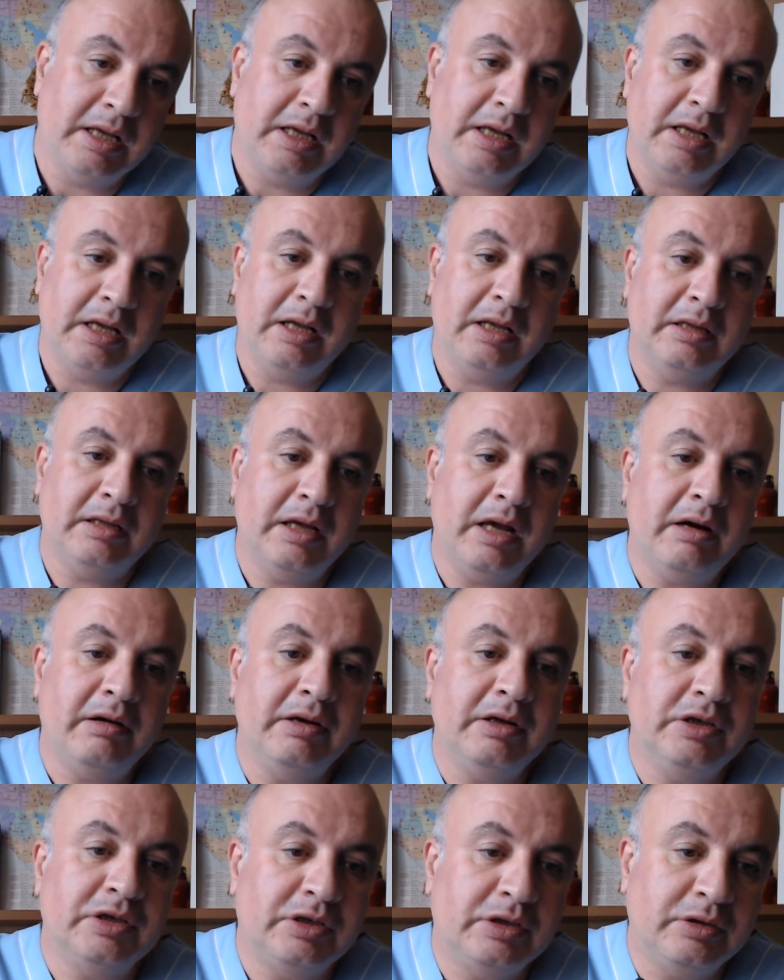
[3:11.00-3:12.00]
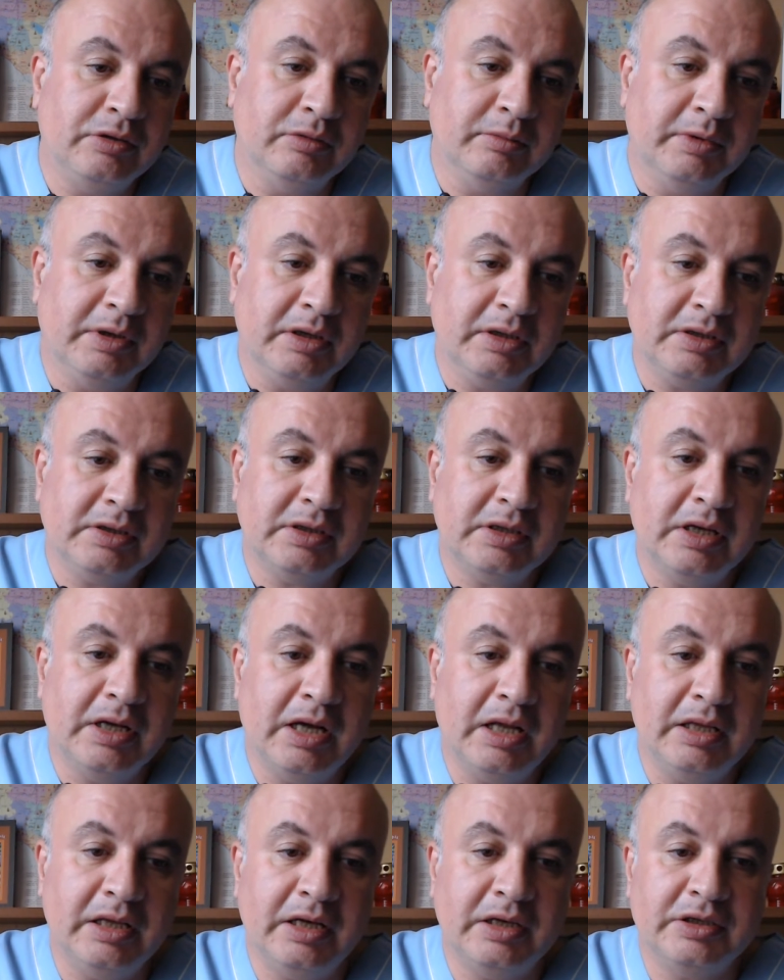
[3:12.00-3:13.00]
larynx tumors,
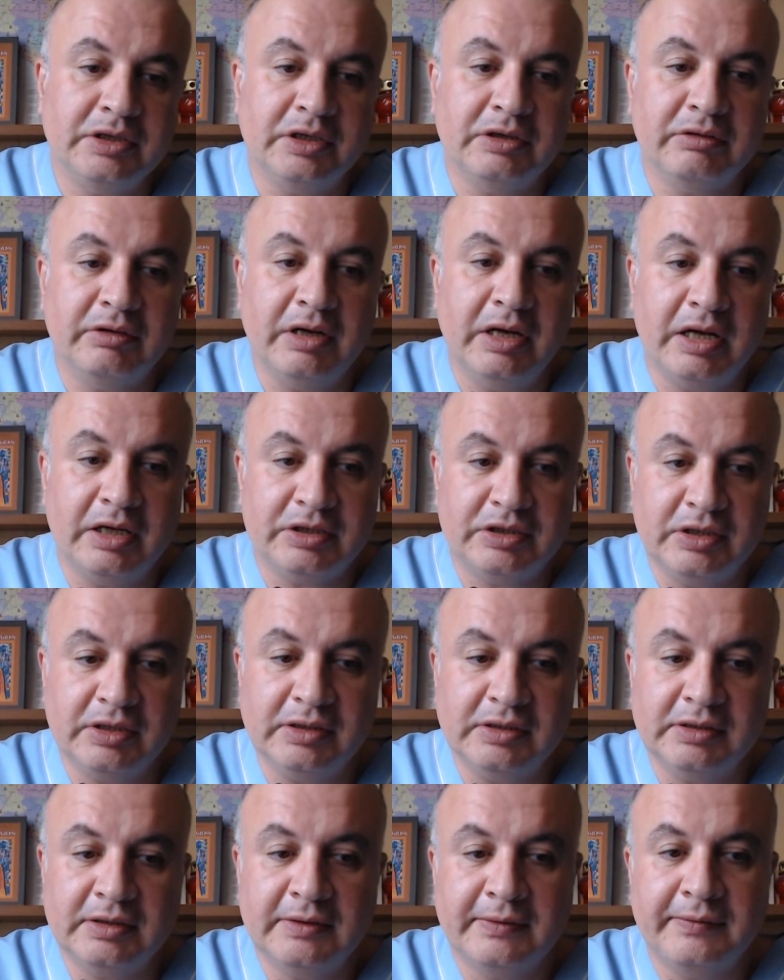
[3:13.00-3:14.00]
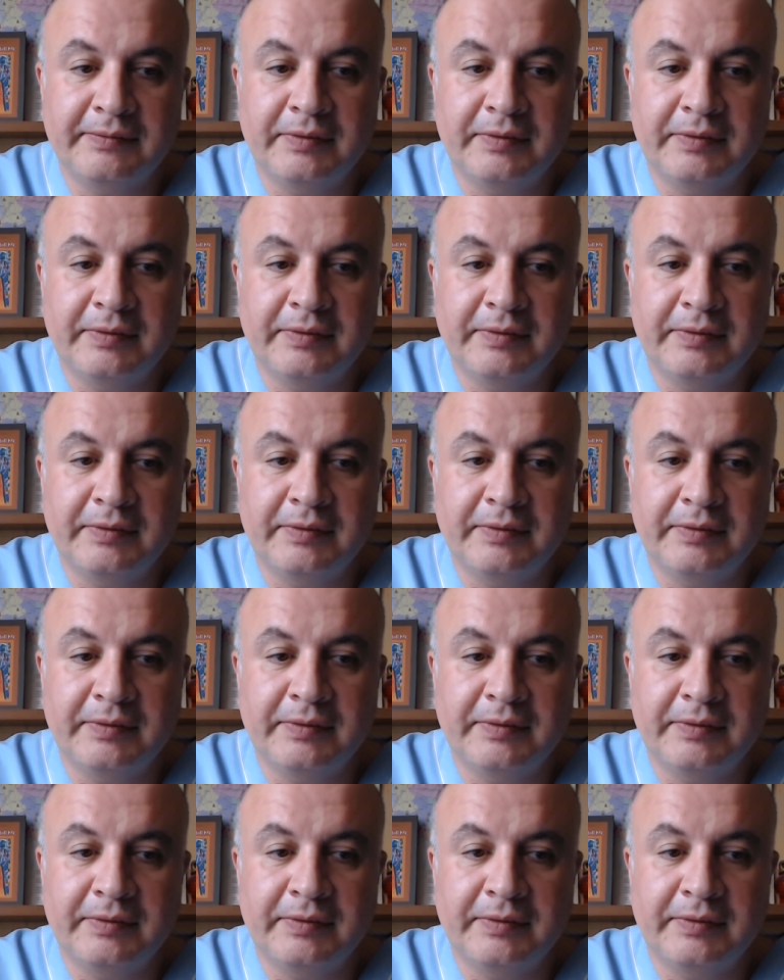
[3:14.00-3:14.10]
allergic reactions.